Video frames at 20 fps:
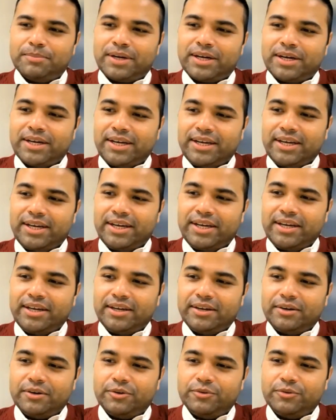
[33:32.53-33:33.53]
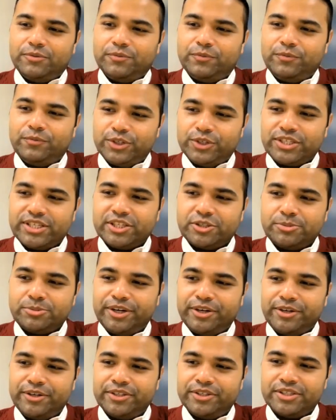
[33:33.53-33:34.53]
My first
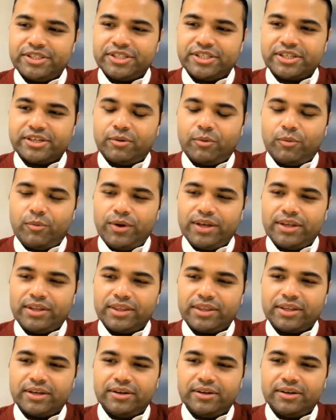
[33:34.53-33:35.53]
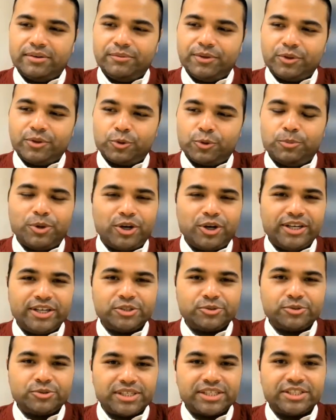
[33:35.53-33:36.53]
experience with
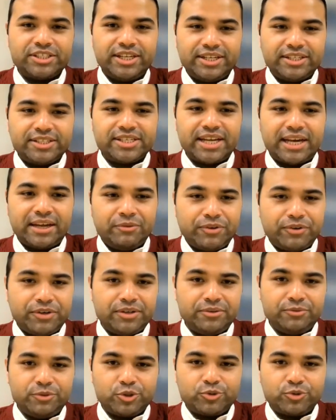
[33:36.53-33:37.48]
robotics was actually at Stanford.